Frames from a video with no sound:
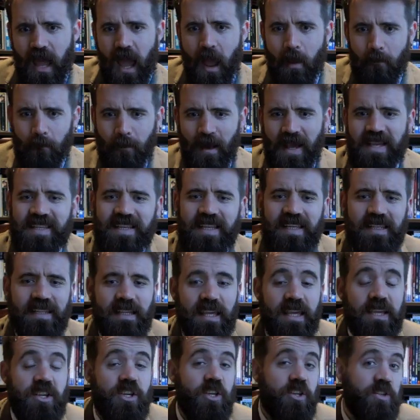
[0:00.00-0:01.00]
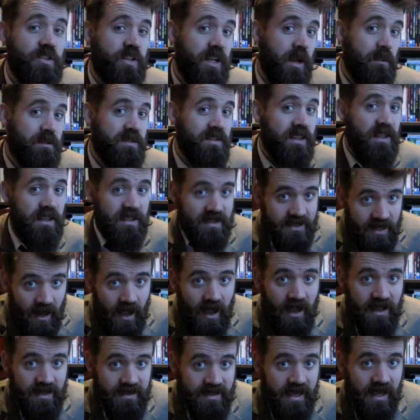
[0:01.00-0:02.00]
and basically she stood up to the
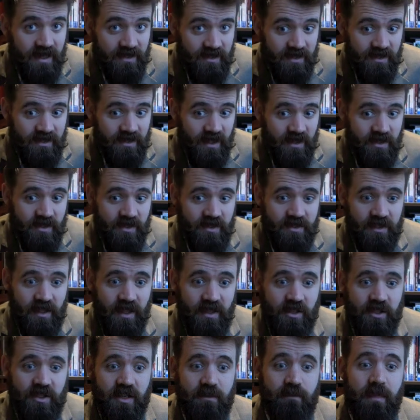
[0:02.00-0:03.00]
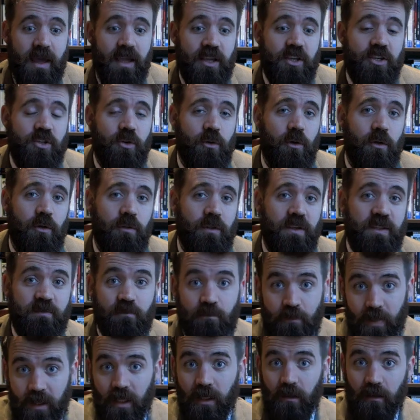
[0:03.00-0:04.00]
entire Texas legislature to make sure this
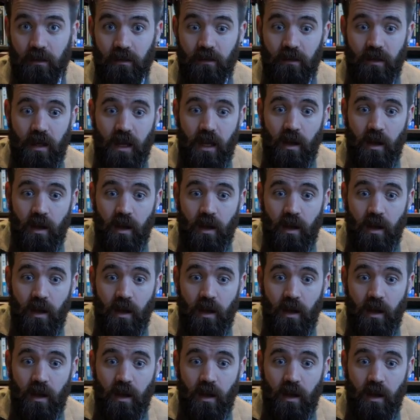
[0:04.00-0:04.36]
bill